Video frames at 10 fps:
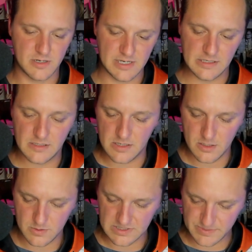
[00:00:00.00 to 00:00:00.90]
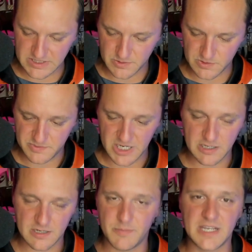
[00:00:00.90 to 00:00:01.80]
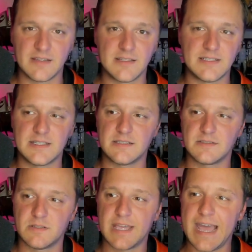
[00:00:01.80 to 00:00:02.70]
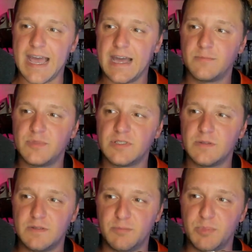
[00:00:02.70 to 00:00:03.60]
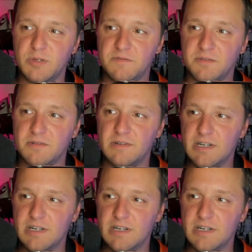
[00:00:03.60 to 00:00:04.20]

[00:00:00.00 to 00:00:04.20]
and no expense was spared in making these things look absolutely beautiful.